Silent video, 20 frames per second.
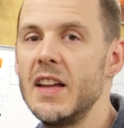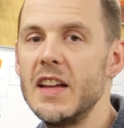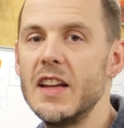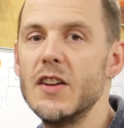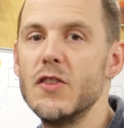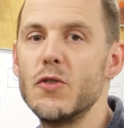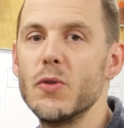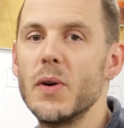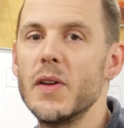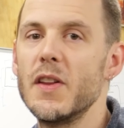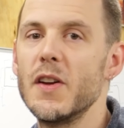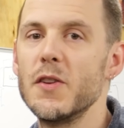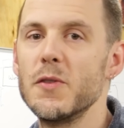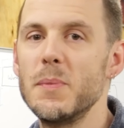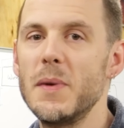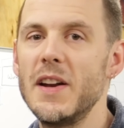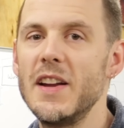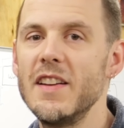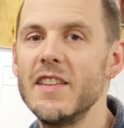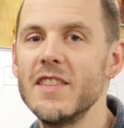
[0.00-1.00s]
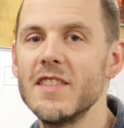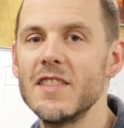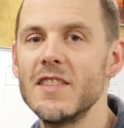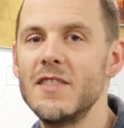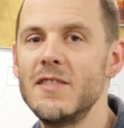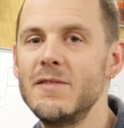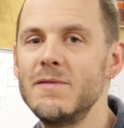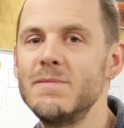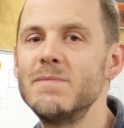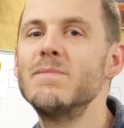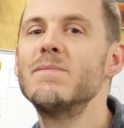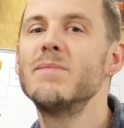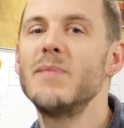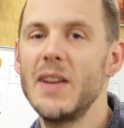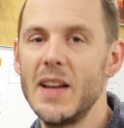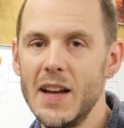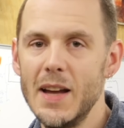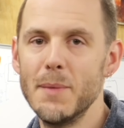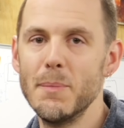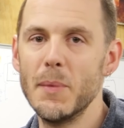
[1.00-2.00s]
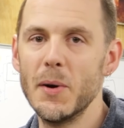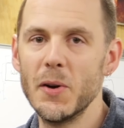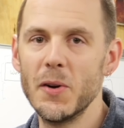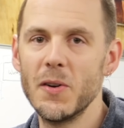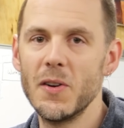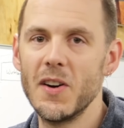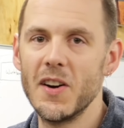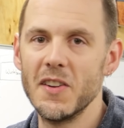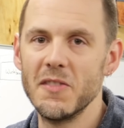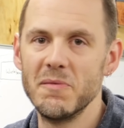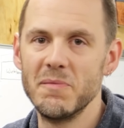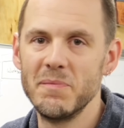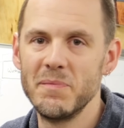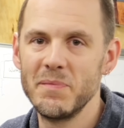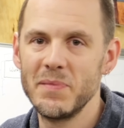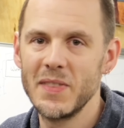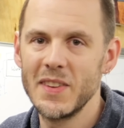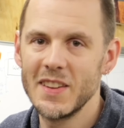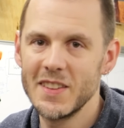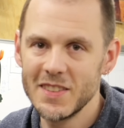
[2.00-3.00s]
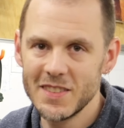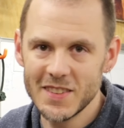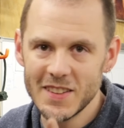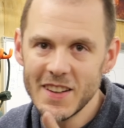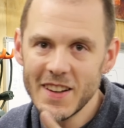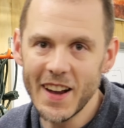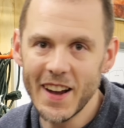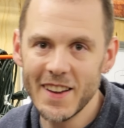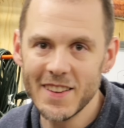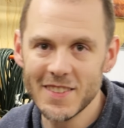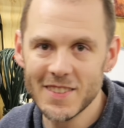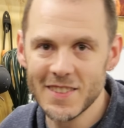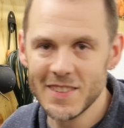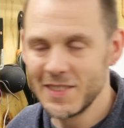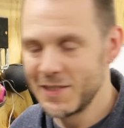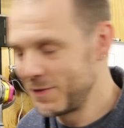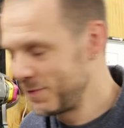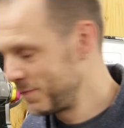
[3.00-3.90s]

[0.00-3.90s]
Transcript: Enjoy those minis and motor on. See you guys.